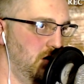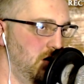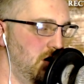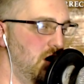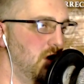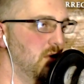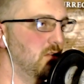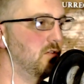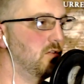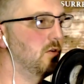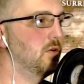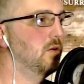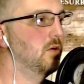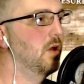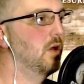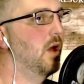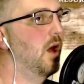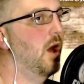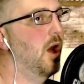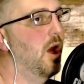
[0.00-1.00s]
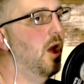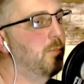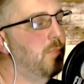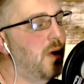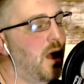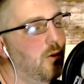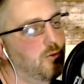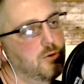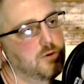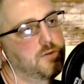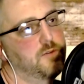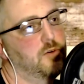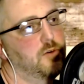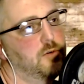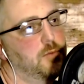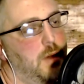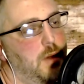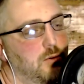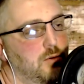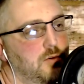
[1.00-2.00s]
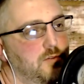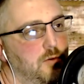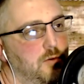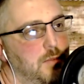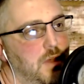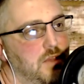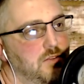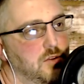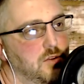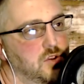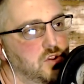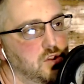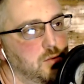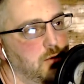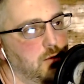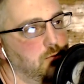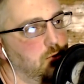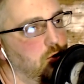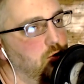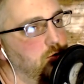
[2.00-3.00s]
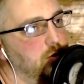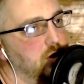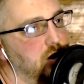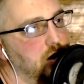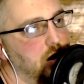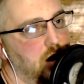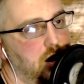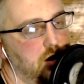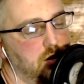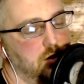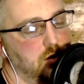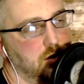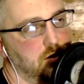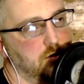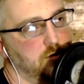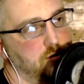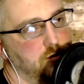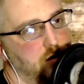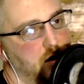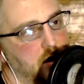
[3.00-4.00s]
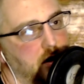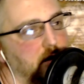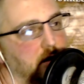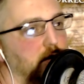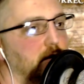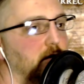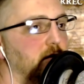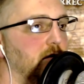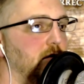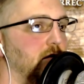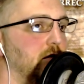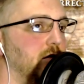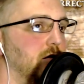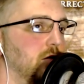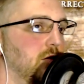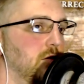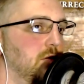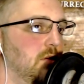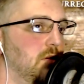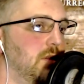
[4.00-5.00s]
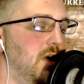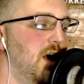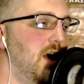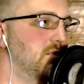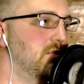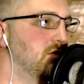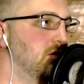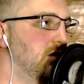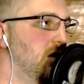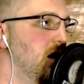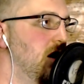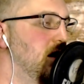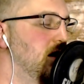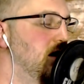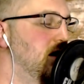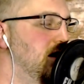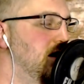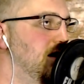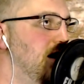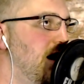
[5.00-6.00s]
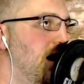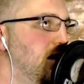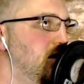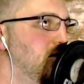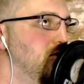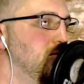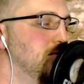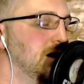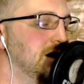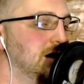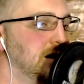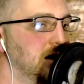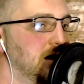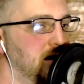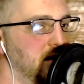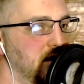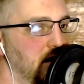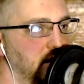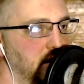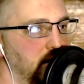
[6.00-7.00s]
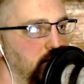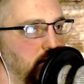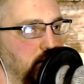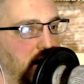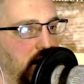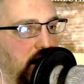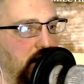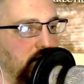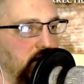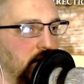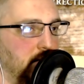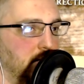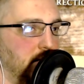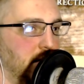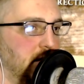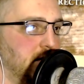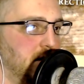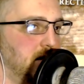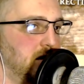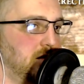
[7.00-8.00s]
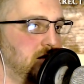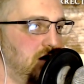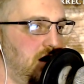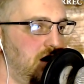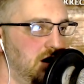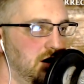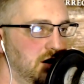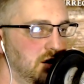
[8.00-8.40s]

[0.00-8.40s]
So, a powerful, powerful message to my Roman Catholic friends. The last documented thing that we have that Mary said in